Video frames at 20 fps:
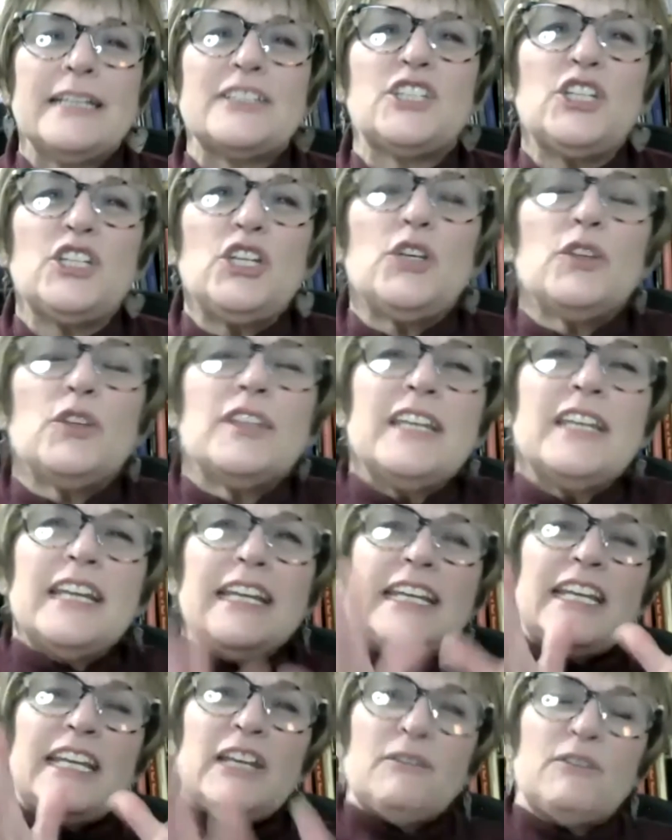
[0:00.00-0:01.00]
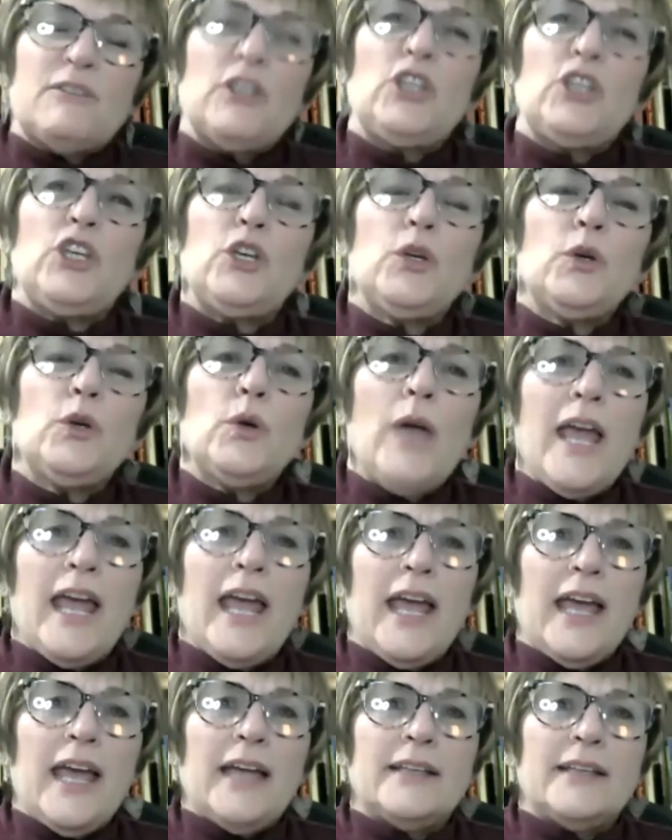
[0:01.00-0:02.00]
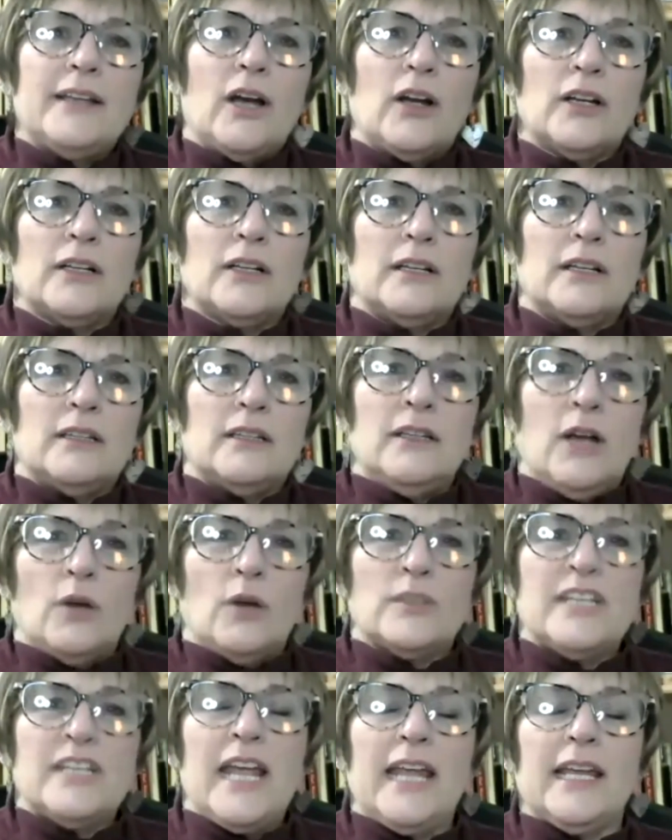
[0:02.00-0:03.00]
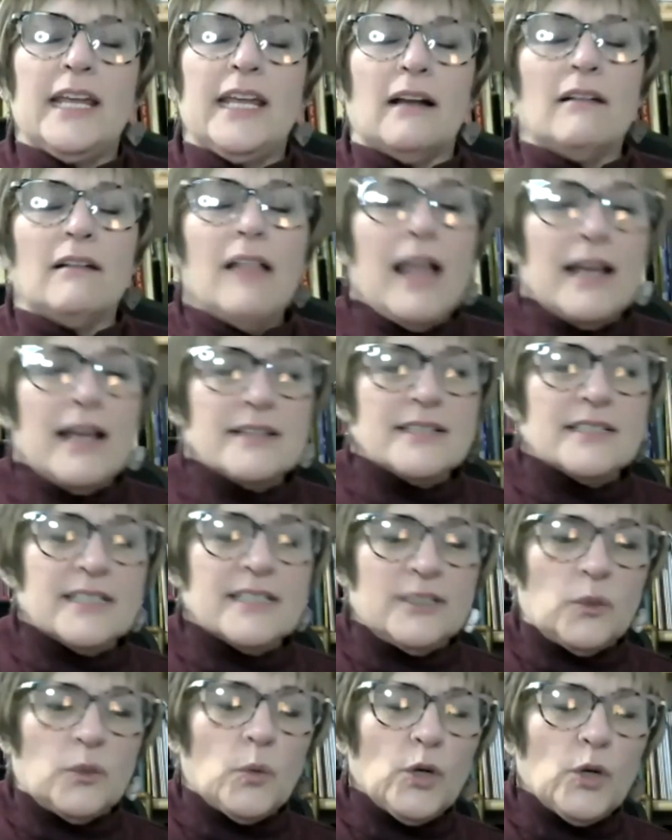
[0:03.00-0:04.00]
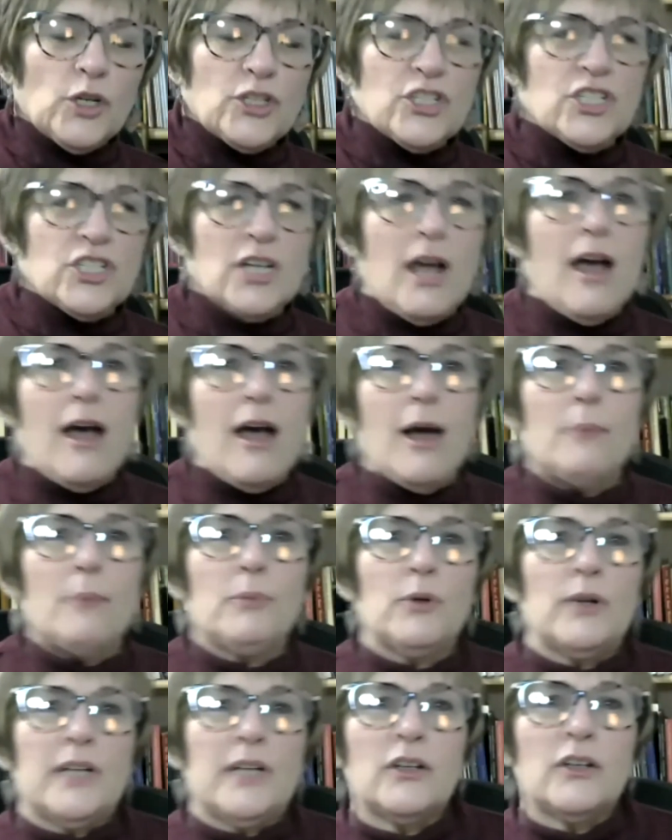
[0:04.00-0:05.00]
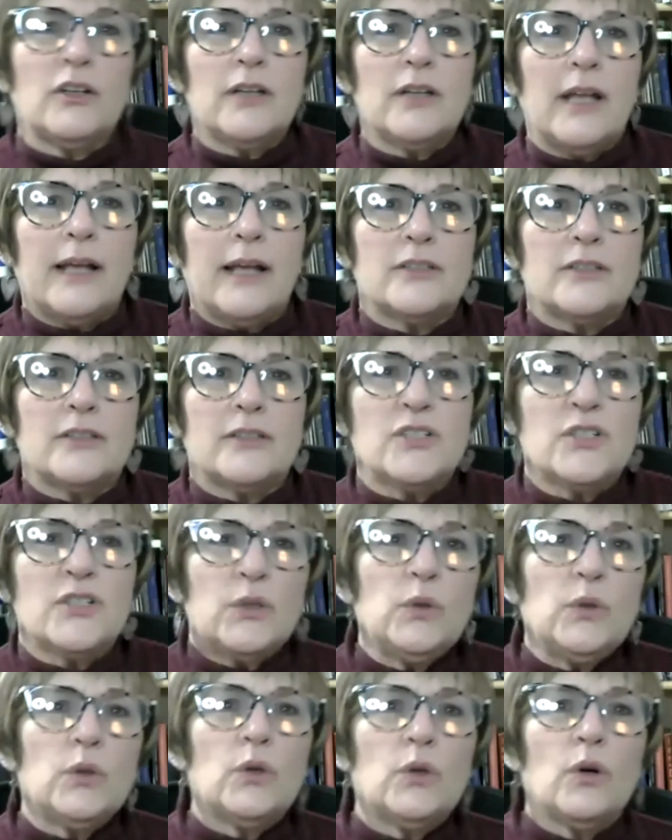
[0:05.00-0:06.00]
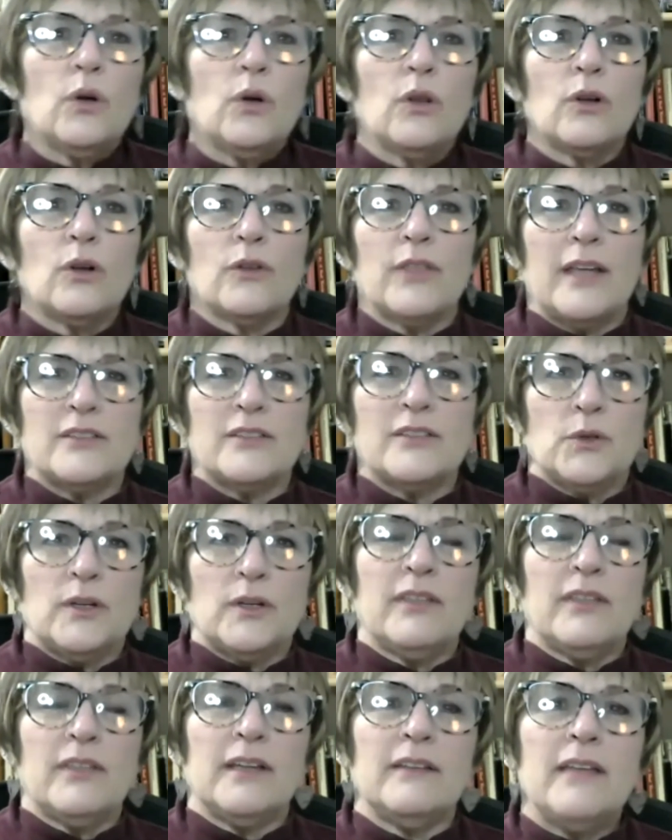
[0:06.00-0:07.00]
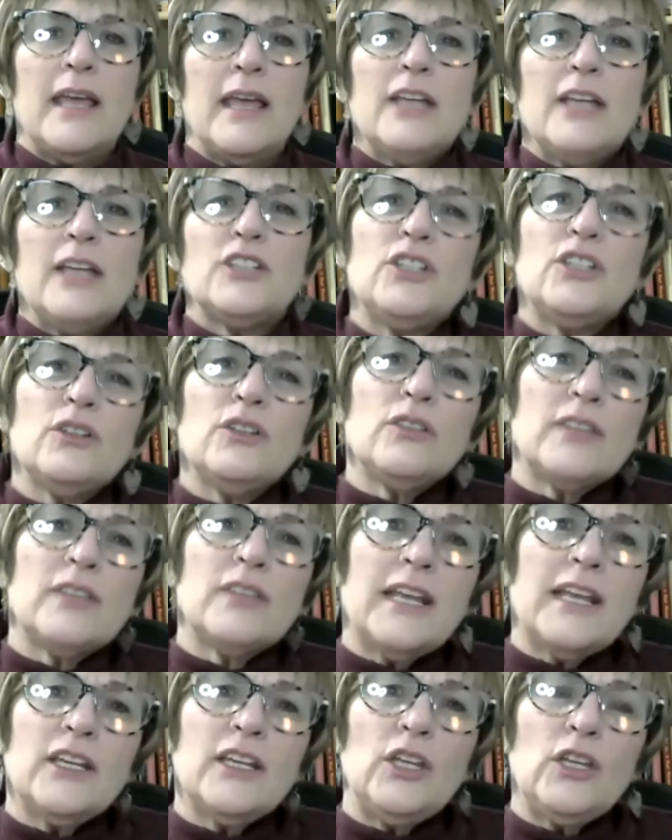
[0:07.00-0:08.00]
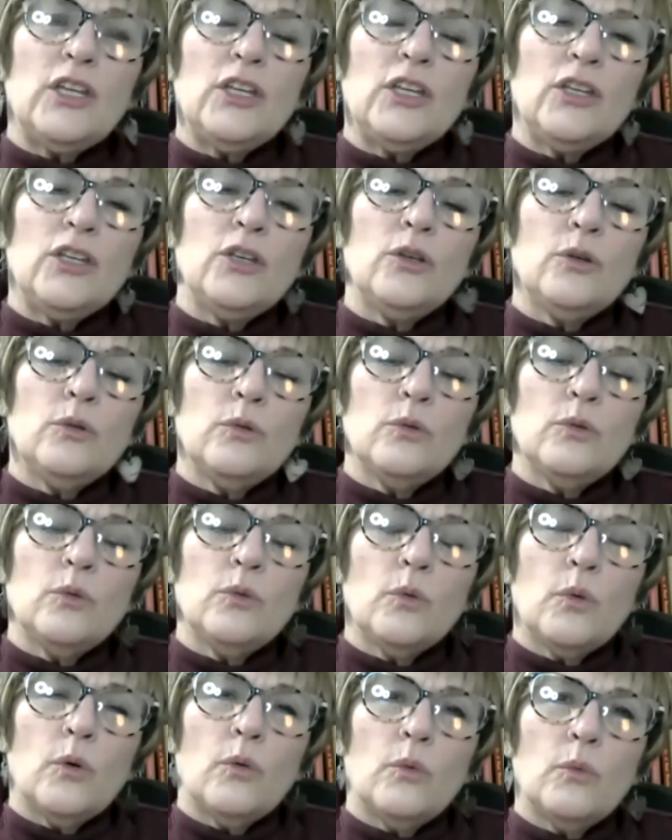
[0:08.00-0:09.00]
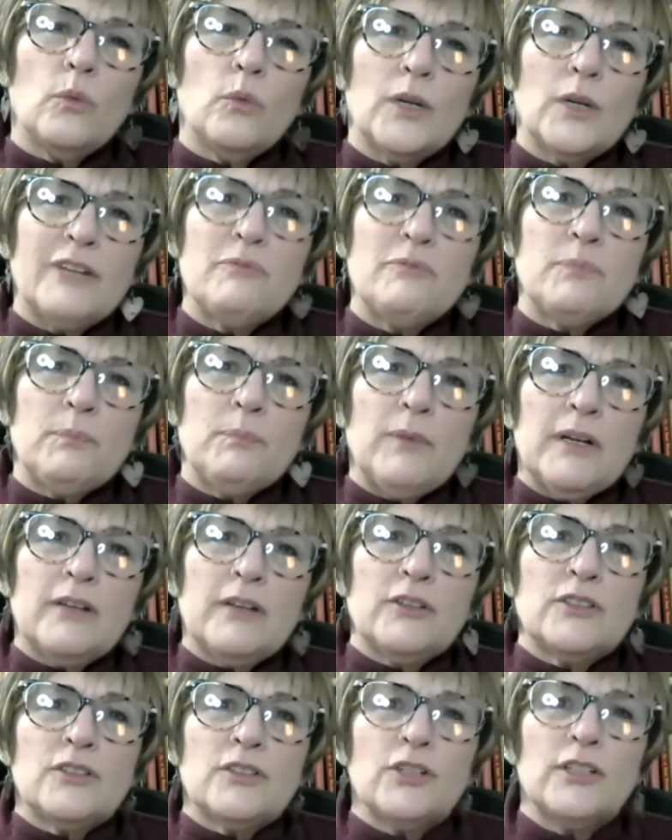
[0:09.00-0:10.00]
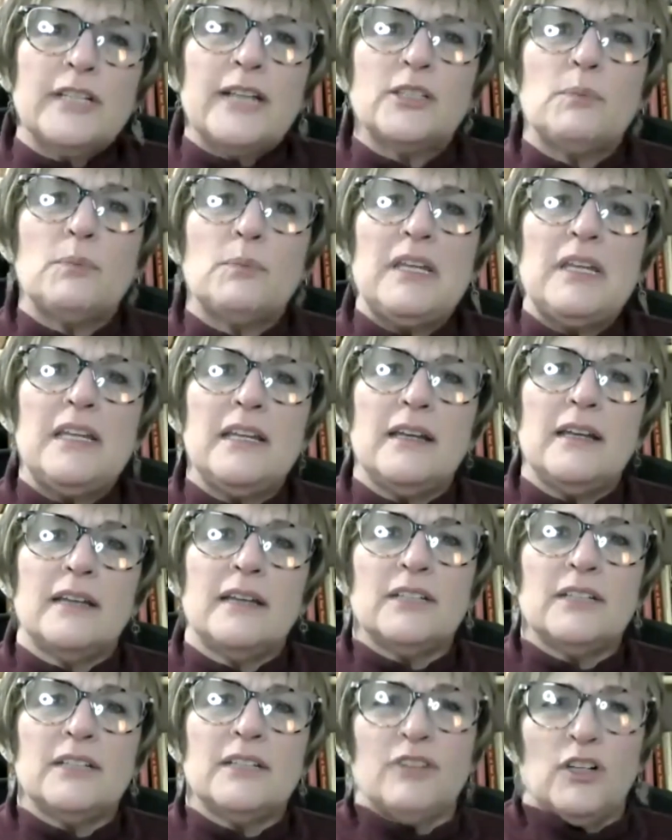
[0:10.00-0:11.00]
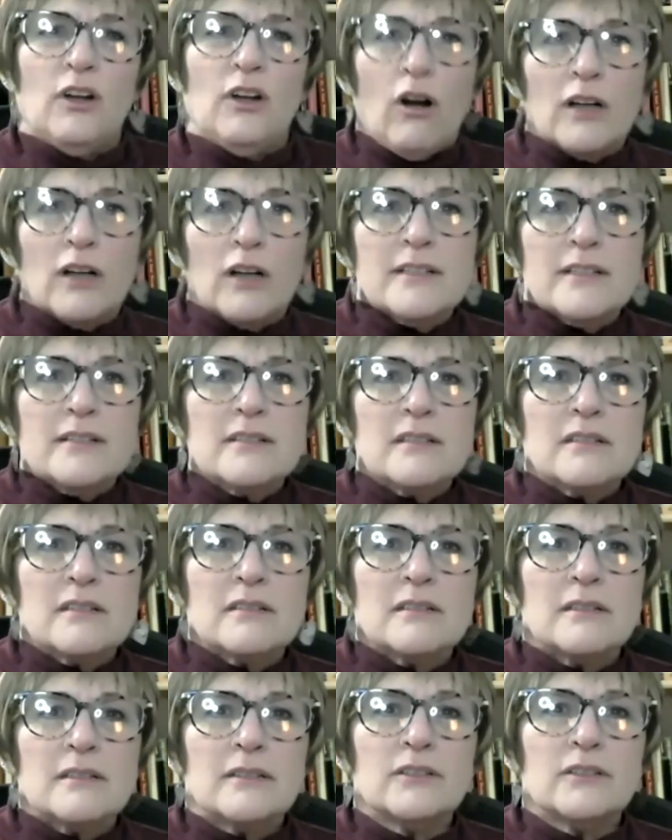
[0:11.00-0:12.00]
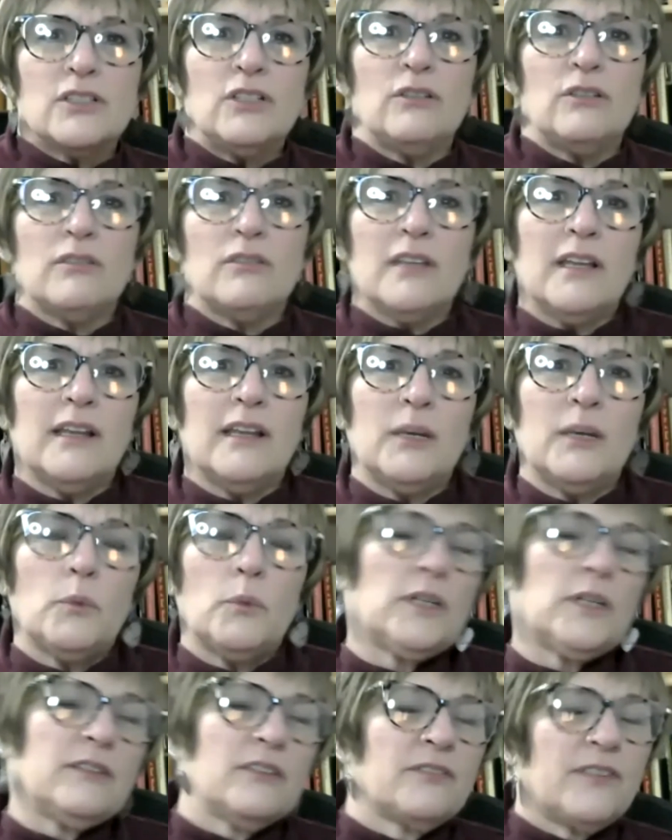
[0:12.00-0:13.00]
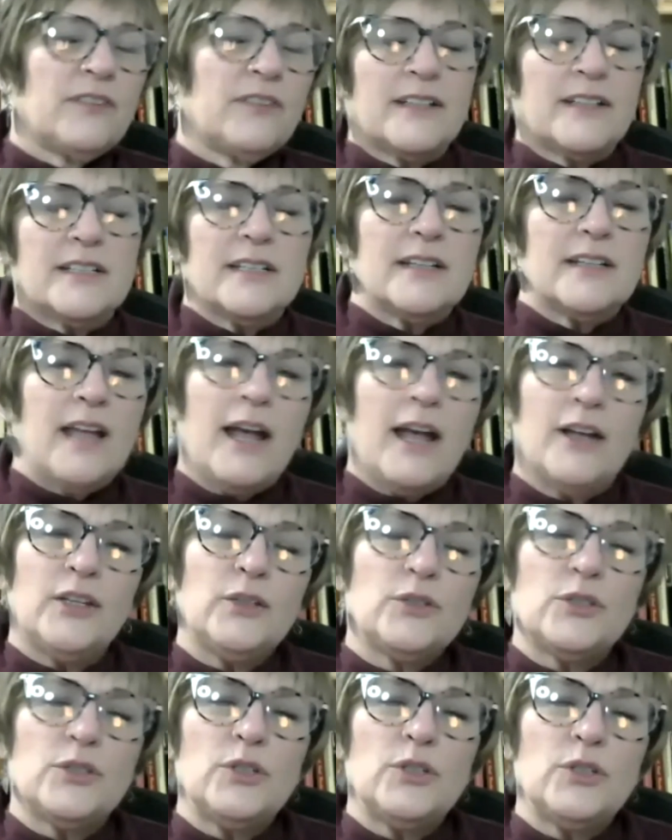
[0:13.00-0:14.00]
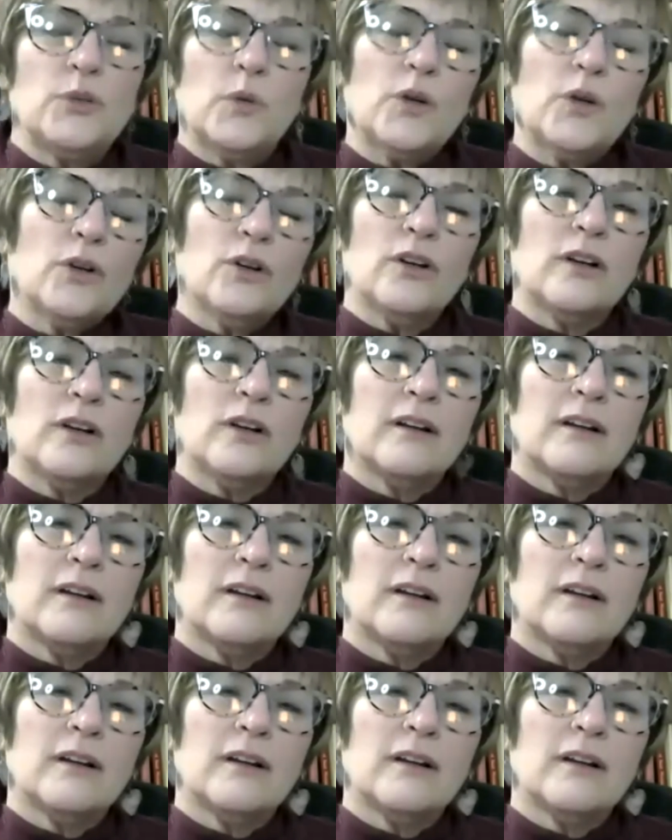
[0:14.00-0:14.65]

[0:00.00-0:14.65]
Do you think if you had, taken classes in a workshop or in a school or that sort of thing, do you think you would have turned out to be a different artist? Do you think it would have affected how you do your work?